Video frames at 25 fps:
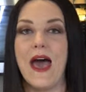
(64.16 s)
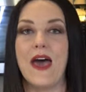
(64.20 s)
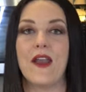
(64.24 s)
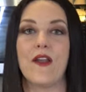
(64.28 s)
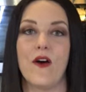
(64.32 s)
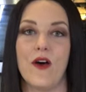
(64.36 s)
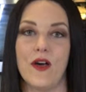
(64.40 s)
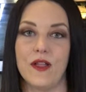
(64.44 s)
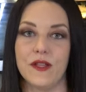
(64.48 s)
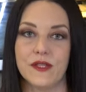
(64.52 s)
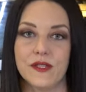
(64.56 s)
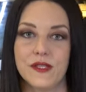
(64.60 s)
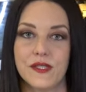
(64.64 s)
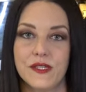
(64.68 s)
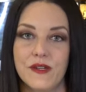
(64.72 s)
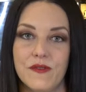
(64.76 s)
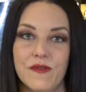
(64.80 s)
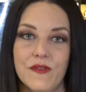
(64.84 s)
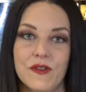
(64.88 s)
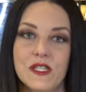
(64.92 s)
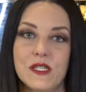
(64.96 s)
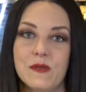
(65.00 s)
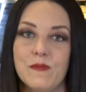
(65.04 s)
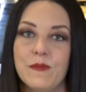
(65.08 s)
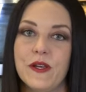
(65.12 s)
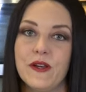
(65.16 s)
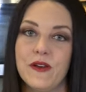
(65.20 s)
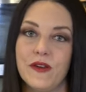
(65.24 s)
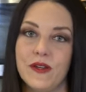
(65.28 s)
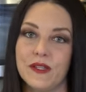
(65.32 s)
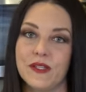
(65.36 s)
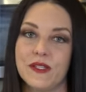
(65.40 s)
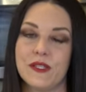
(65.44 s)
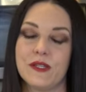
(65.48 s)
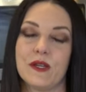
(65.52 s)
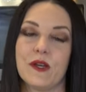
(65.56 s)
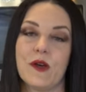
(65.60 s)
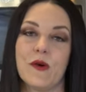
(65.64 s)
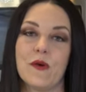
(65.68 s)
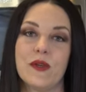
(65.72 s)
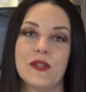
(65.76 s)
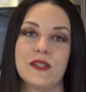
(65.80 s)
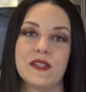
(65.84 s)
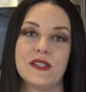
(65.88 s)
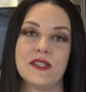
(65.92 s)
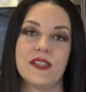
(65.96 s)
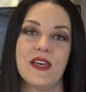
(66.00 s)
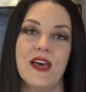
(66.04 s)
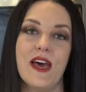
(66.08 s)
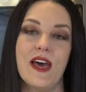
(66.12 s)
add-ons, different spirits to go
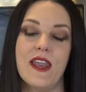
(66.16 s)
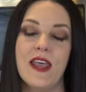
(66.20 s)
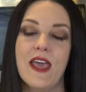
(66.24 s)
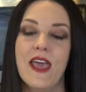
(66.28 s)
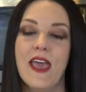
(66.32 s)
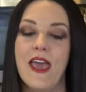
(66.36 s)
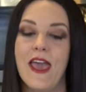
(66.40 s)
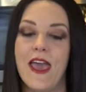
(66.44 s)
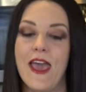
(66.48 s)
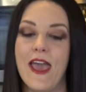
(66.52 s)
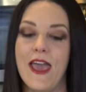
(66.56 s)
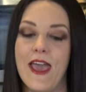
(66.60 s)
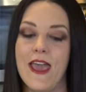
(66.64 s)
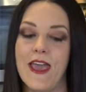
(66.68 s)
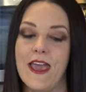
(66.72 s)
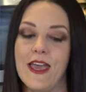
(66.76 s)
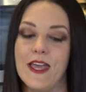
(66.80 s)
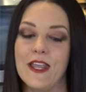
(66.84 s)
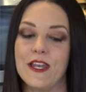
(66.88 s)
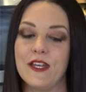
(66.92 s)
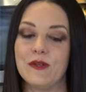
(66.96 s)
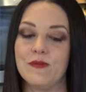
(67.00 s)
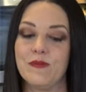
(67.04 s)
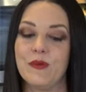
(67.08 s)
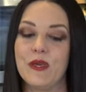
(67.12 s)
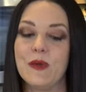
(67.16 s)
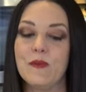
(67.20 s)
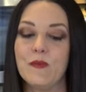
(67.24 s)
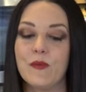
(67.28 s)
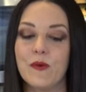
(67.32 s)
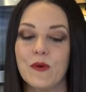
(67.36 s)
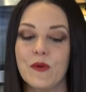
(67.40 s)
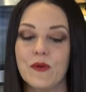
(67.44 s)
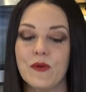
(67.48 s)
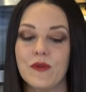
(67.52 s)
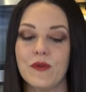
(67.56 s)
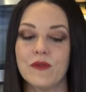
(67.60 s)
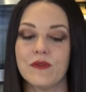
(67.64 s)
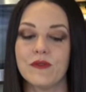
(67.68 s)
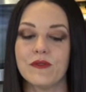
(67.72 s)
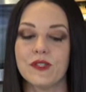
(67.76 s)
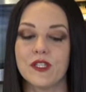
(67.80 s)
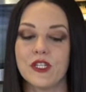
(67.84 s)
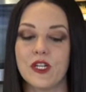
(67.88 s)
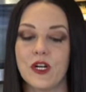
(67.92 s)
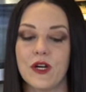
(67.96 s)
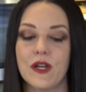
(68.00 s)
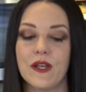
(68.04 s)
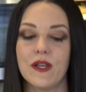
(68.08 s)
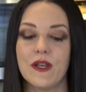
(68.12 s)
into that. And people
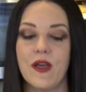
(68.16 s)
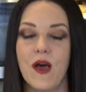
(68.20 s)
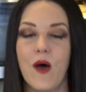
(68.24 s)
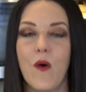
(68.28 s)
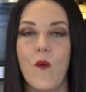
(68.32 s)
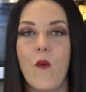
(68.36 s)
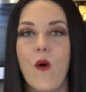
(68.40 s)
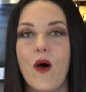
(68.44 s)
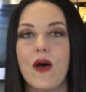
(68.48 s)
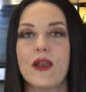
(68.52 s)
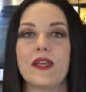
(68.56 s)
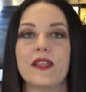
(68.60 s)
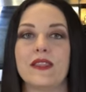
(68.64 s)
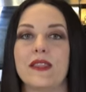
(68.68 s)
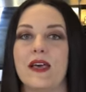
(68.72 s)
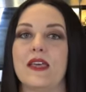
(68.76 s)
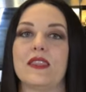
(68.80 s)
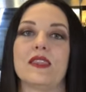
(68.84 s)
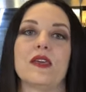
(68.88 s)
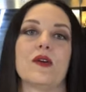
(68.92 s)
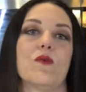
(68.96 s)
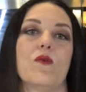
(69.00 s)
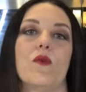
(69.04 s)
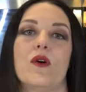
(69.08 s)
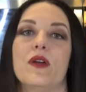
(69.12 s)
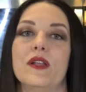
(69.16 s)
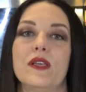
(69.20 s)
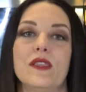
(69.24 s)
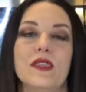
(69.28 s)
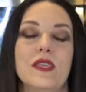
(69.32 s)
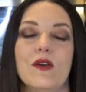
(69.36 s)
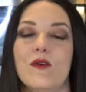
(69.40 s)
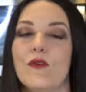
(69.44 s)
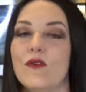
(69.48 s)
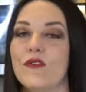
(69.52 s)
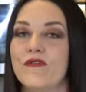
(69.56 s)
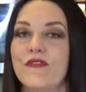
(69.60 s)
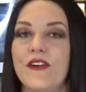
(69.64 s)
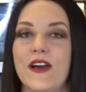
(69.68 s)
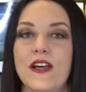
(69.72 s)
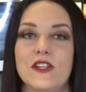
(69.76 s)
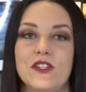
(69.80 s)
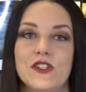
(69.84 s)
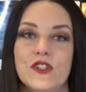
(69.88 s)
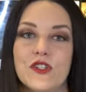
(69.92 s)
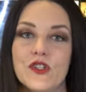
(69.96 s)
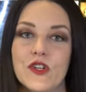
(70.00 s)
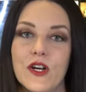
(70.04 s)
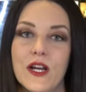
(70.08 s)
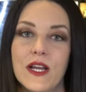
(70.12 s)
started not wanting that. They wanted the
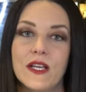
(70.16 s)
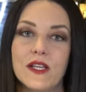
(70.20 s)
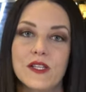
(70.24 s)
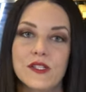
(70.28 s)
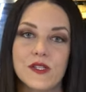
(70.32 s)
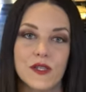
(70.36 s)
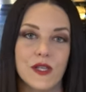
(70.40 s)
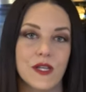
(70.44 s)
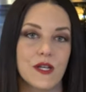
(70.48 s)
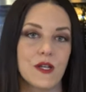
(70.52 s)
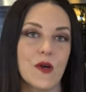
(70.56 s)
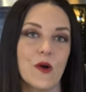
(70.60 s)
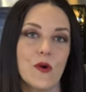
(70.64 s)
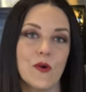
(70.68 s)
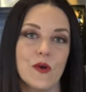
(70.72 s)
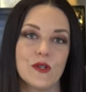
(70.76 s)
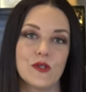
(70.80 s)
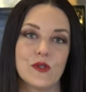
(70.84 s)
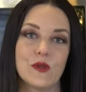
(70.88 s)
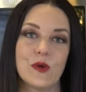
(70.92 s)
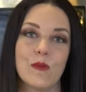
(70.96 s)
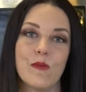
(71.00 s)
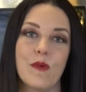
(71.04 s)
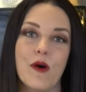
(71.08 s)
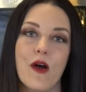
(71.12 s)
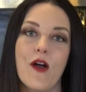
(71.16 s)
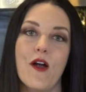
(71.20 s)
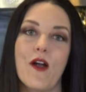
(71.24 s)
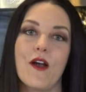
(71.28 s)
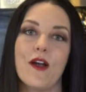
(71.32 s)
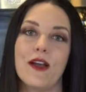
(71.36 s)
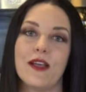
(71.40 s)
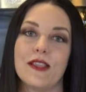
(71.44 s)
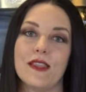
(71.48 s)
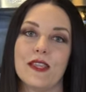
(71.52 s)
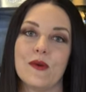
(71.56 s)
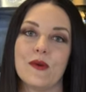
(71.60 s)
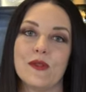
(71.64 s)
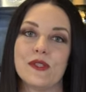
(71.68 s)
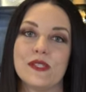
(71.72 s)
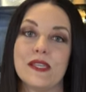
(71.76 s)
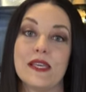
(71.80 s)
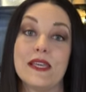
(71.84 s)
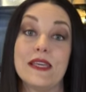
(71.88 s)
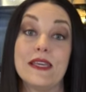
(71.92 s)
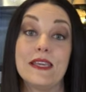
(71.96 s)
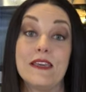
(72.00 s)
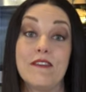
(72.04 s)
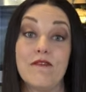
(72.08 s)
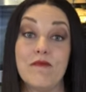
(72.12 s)
old-fashioned drink. So they'd go into a bar and they would
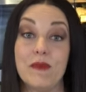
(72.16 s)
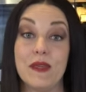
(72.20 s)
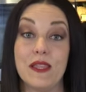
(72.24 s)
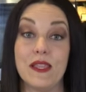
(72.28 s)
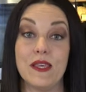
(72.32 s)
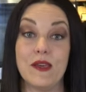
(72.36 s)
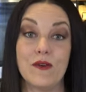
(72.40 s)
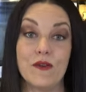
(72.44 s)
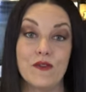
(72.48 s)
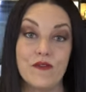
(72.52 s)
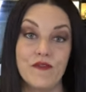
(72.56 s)
say, give me the